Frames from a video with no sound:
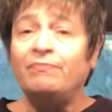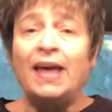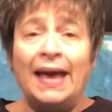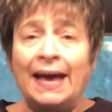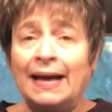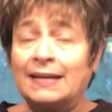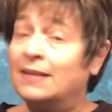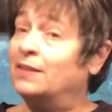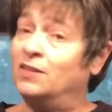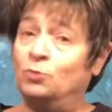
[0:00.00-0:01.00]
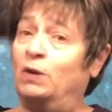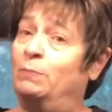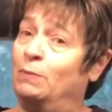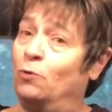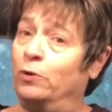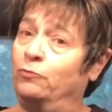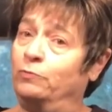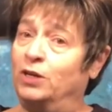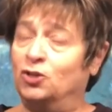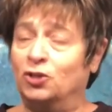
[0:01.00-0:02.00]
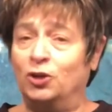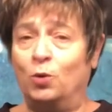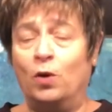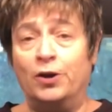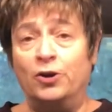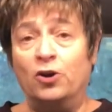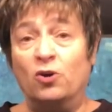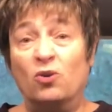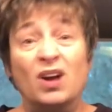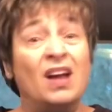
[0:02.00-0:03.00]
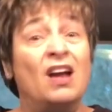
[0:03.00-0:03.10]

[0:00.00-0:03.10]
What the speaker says: And this might be more information than you want to know.